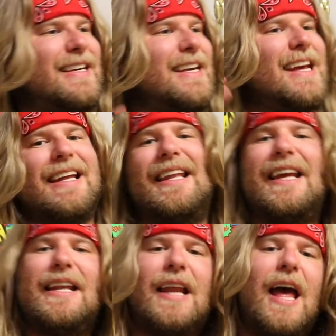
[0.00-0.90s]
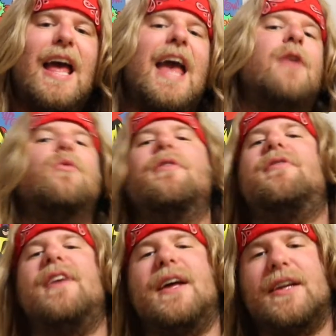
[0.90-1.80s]
killing and
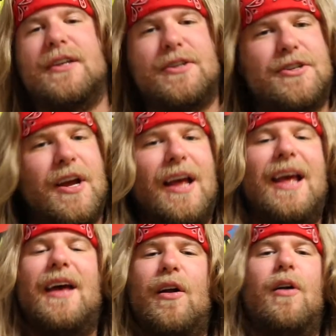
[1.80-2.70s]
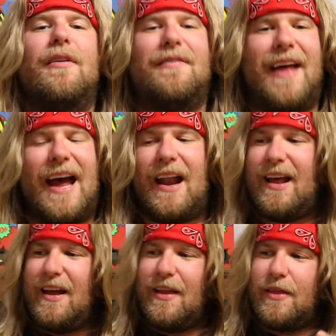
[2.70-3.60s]
revenge and all of that.
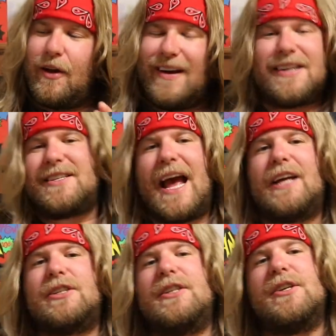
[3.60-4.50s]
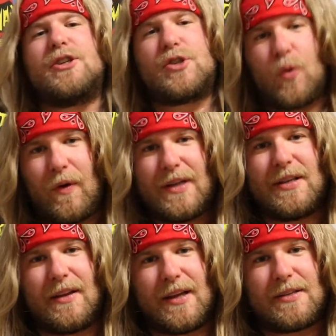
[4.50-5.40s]
There is actually a story
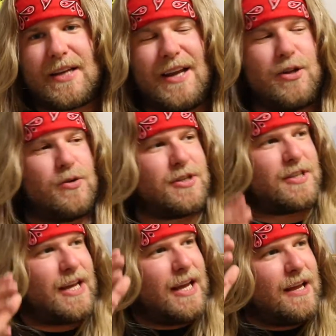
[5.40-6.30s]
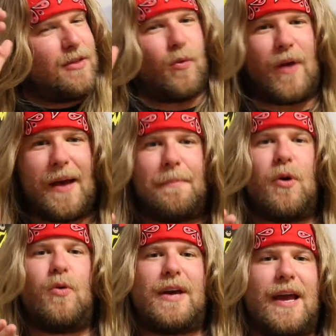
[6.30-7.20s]
to this, and you see the
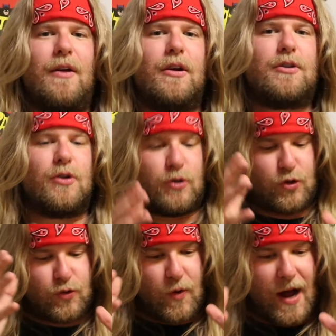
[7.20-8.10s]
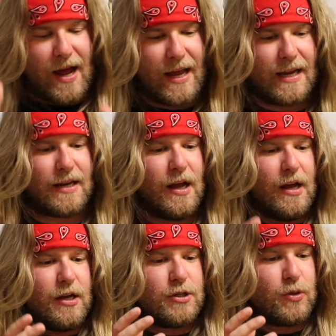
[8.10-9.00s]
Rambo character trying
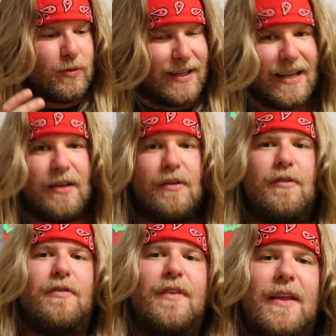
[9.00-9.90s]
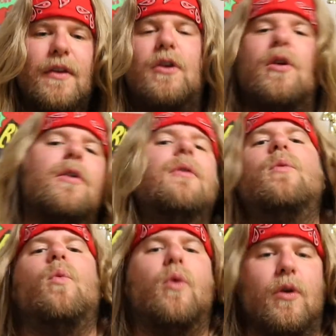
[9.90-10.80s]
to live in the
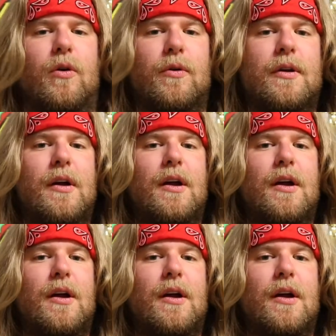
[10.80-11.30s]
current world,